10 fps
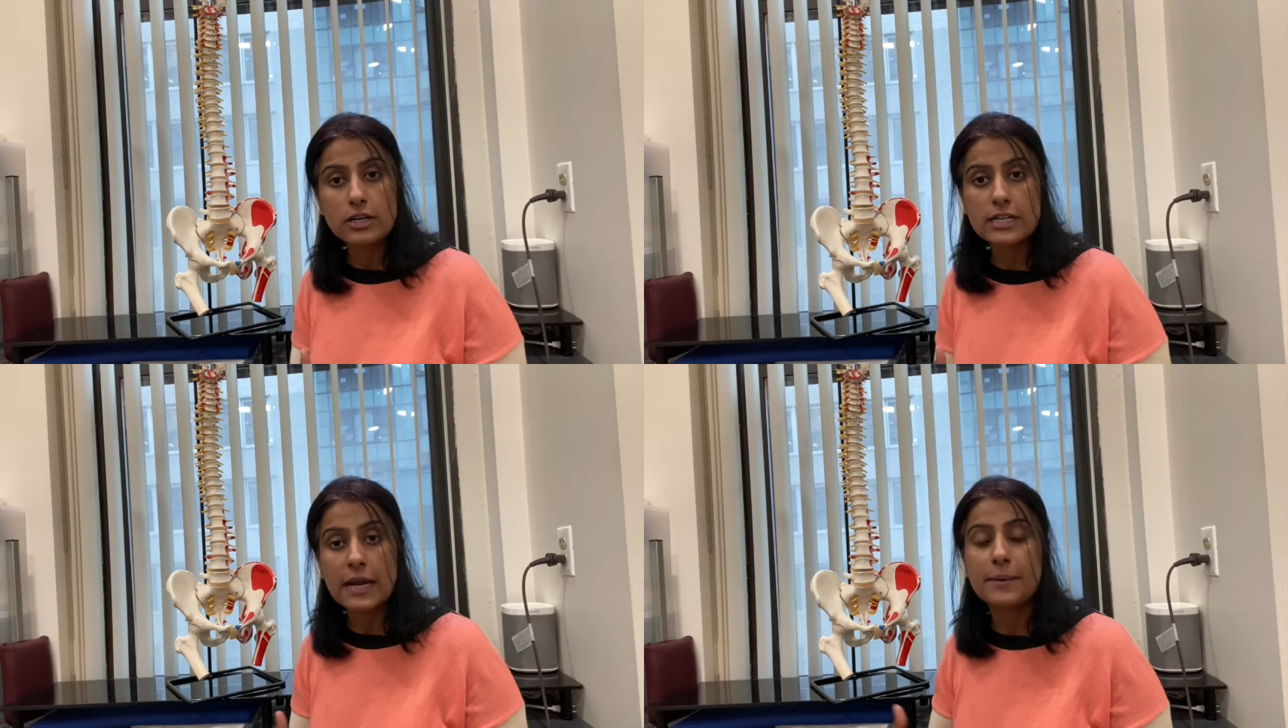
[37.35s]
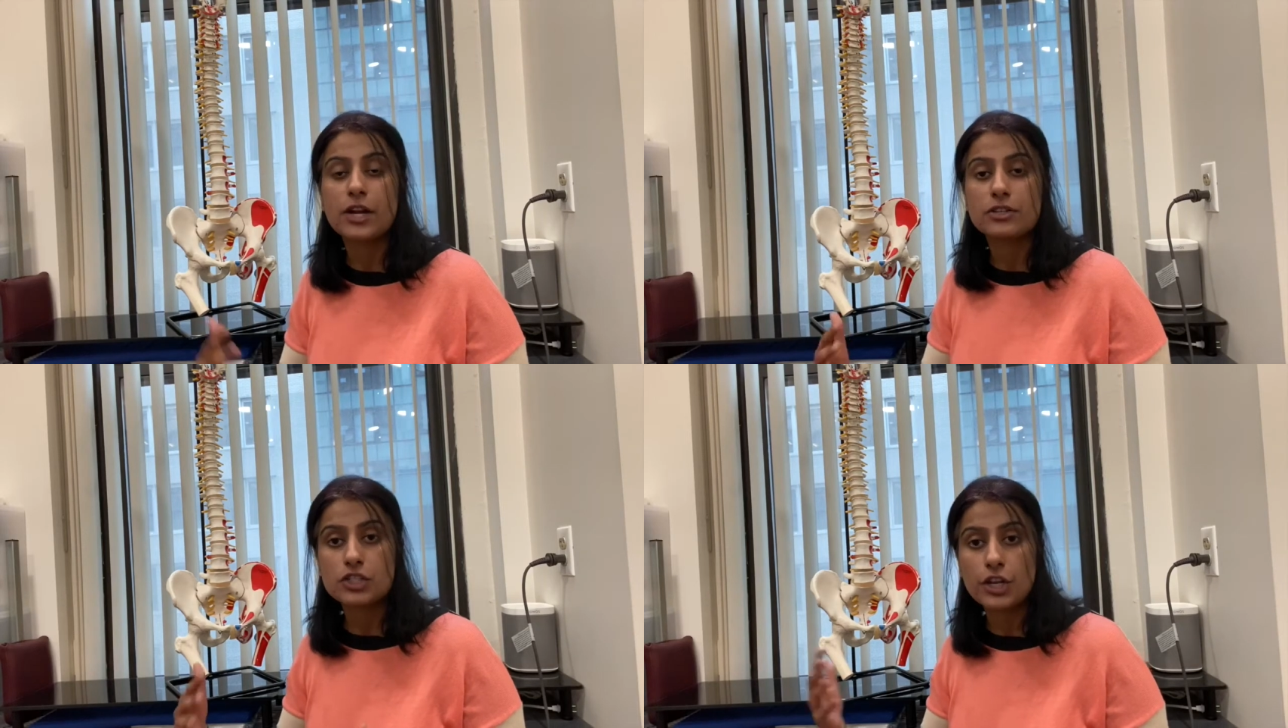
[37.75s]
time and
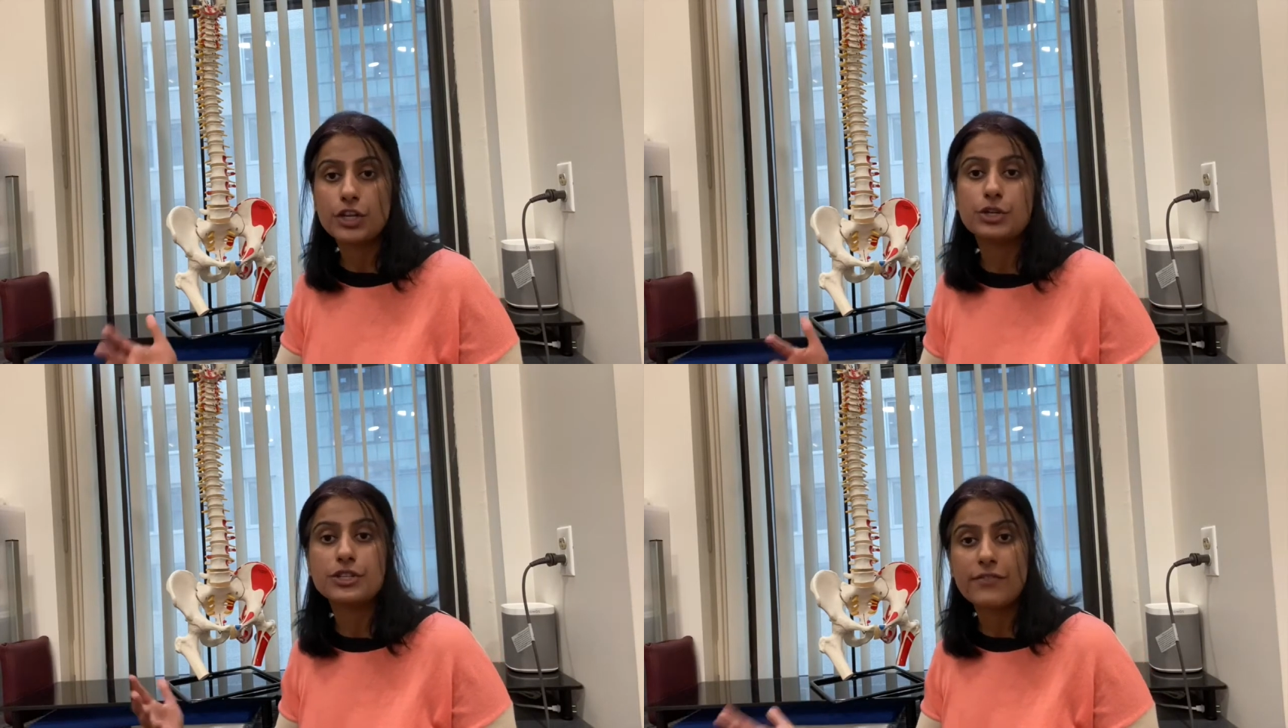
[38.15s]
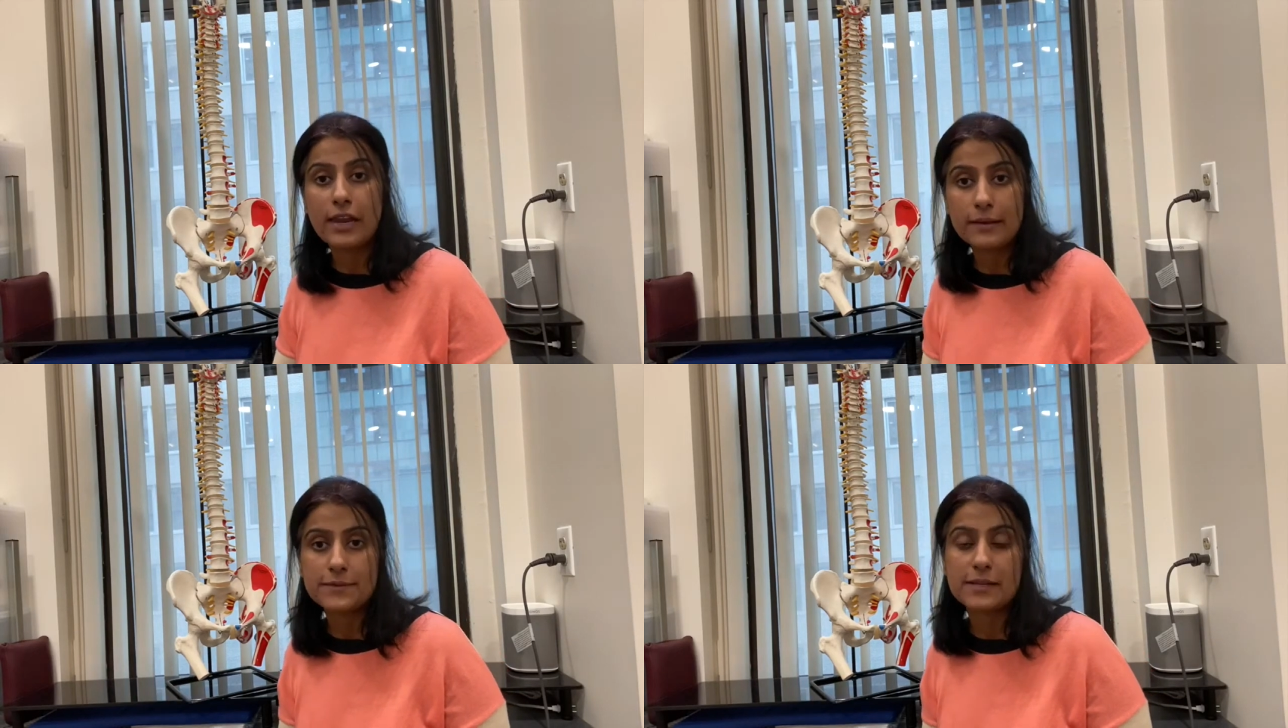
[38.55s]
are starting to
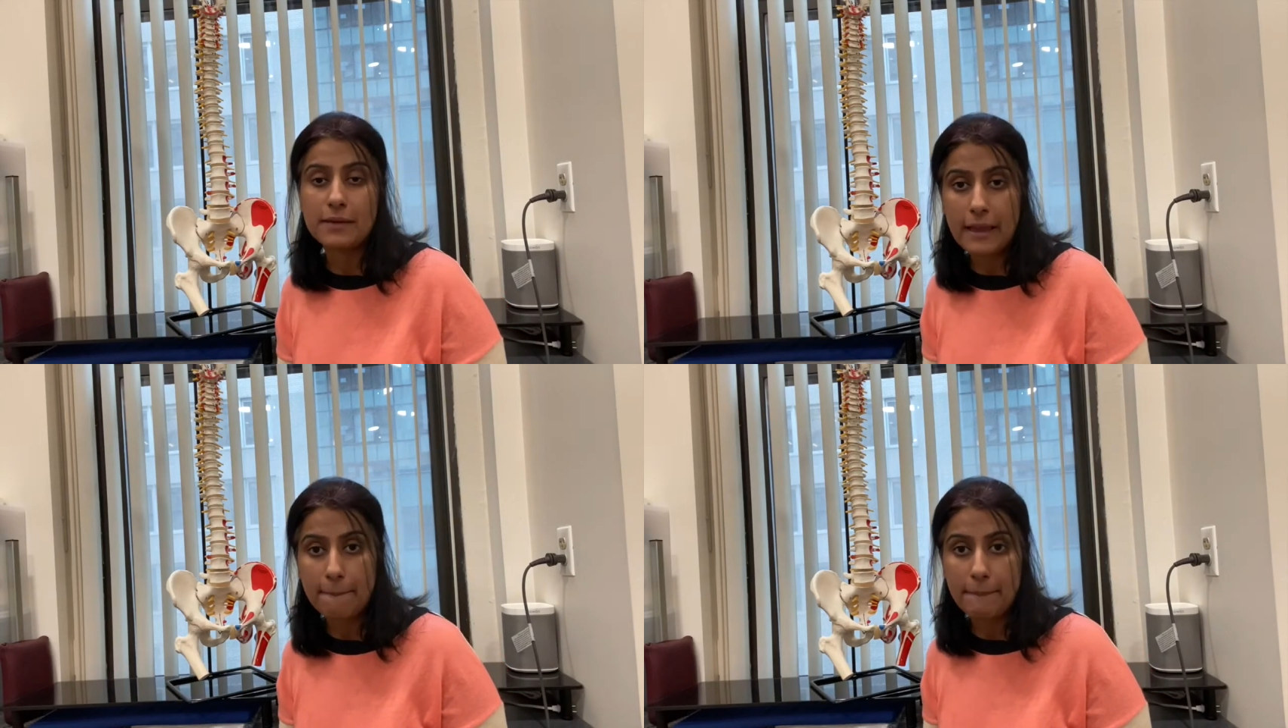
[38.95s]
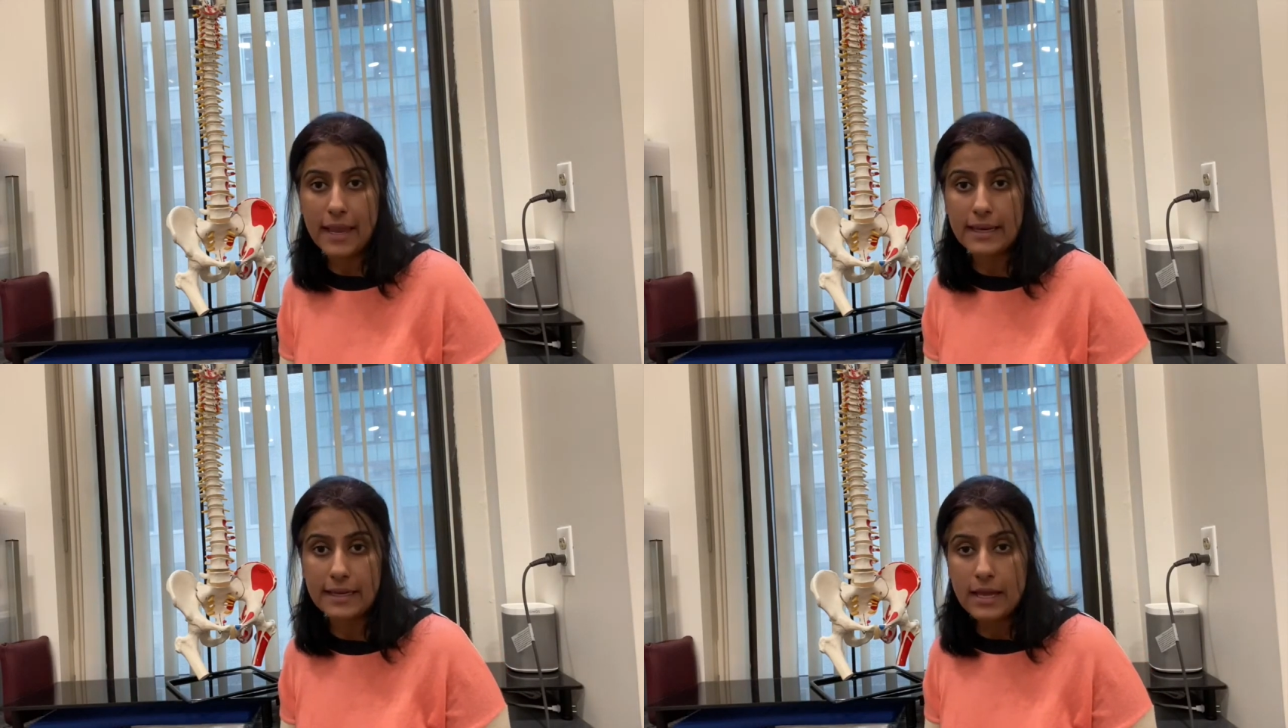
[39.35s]
develop some hip
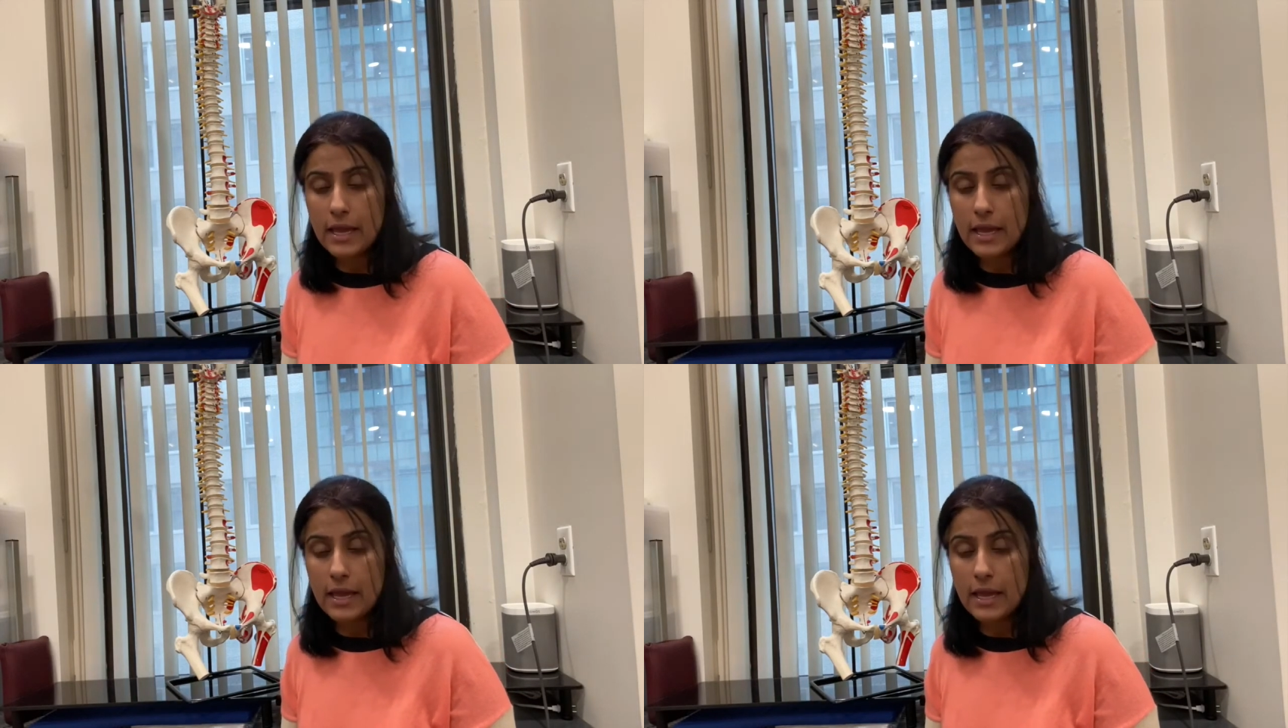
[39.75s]
pain.